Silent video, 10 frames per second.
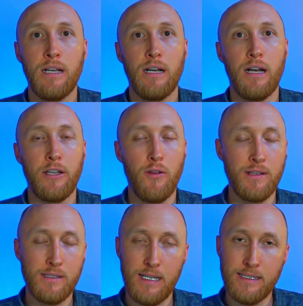
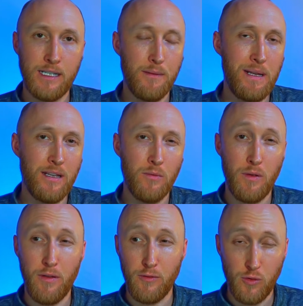This isn't going to be done
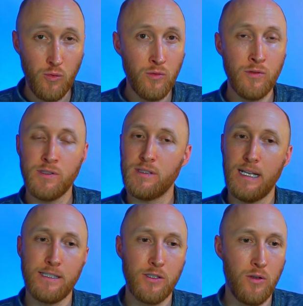with other tools.
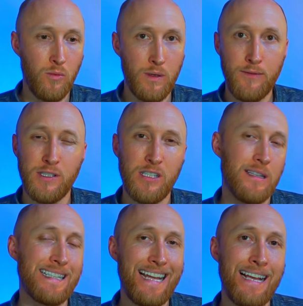And so whenever you see on
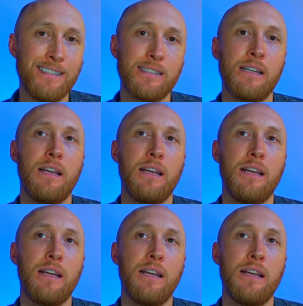the test,